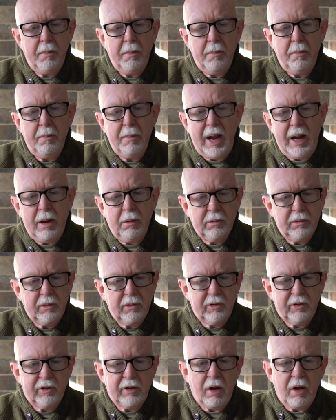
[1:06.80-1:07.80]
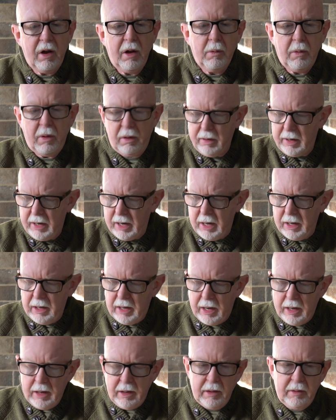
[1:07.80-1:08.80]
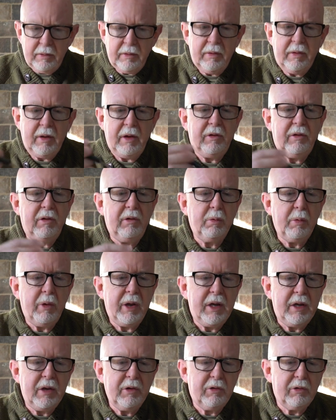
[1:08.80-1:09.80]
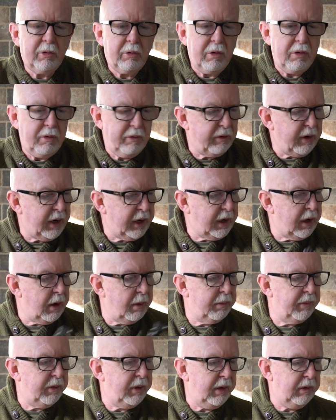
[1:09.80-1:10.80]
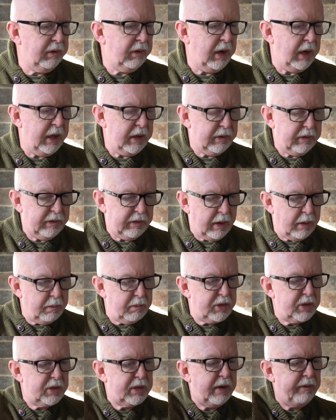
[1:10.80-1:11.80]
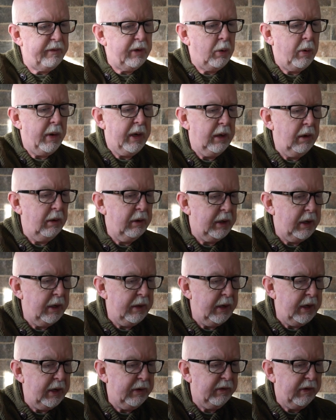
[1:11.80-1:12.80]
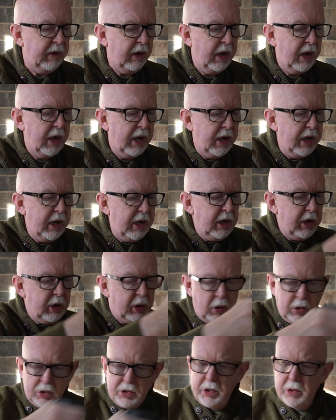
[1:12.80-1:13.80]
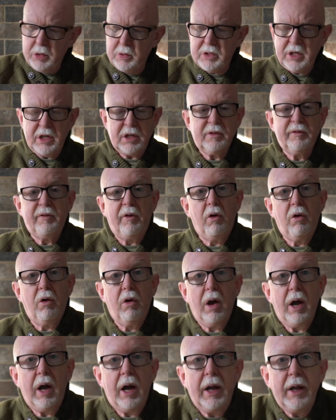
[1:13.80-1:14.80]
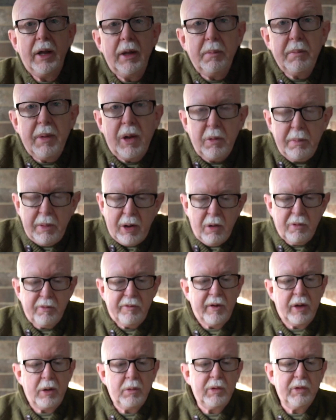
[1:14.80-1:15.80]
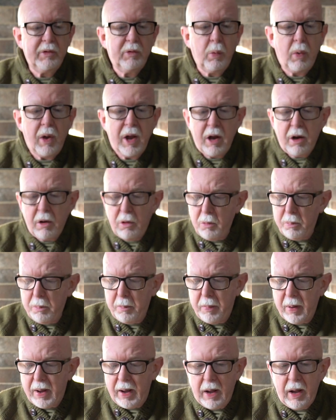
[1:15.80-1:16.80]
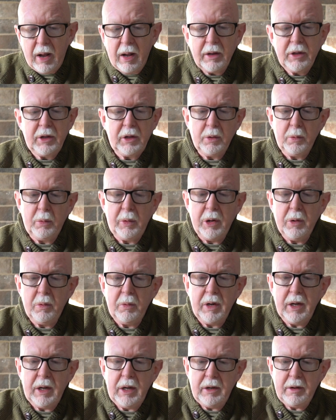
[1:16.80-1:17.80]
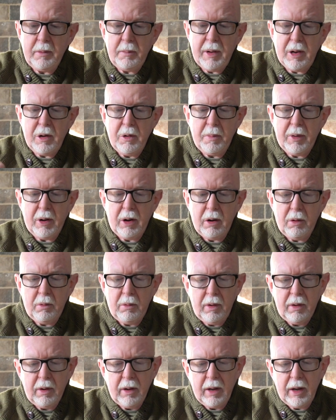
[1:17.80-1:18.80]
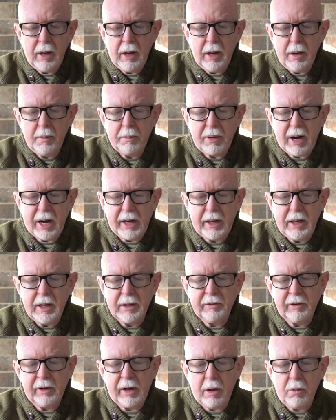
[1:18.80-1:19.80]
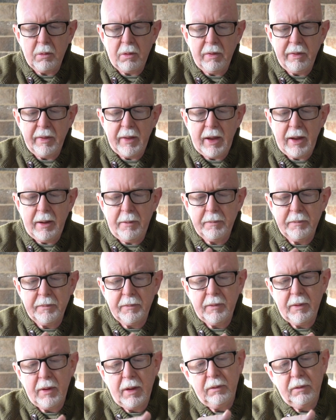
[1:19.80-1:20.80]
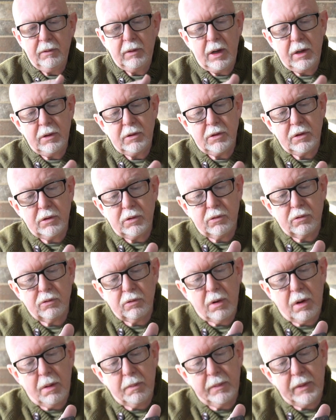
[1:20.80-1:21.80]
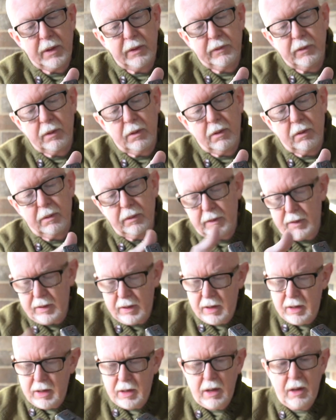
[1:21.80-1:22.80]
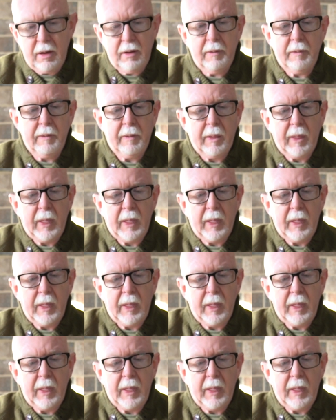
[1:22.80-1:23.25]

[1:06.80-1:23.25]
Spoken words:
mount style on it, and this is where your screw thread comes in. So let's just have a quick look at this. You could use this for a mobile phone as well, but you will need a mobile bracket to go on there. So let's just drop this on there.